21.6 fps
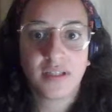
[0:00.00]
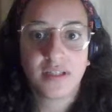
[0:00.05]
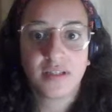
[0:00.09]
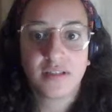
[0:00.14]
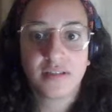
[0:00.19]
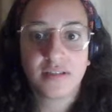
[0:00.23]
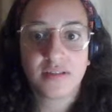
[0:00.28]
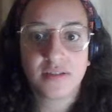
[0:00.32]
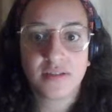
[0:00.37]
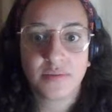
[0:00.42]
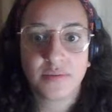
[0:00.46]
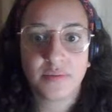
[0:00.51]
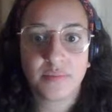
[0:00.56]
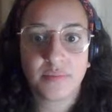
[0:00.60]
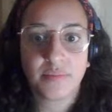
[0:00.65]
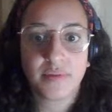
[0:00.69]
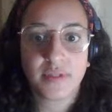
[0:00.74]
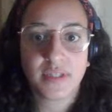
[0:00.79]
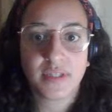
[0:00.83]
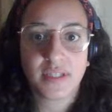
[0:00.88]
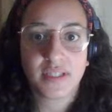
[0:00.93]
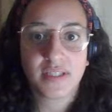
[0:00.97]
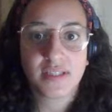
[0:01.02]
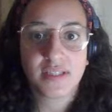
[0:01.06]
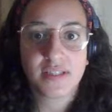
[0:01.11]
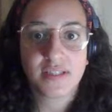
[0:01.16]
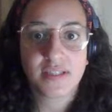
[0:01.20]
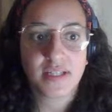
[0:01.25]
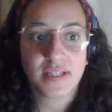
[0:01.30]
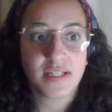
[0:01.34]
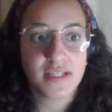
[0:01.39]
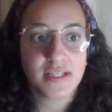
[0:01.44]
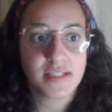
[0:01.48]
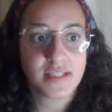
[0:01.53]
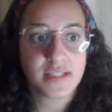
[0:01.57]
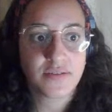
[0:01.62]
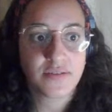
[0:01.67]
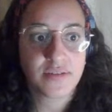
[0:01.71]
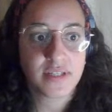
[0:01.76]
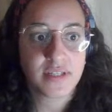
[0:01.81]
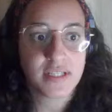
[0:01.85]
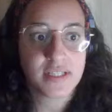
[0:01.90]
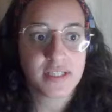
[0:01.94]
So we'll put this, let's
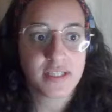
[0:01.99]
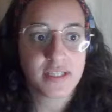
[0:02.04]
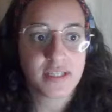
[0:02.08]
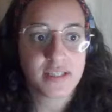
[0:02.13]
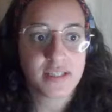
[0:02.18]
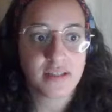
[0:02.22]
create it as a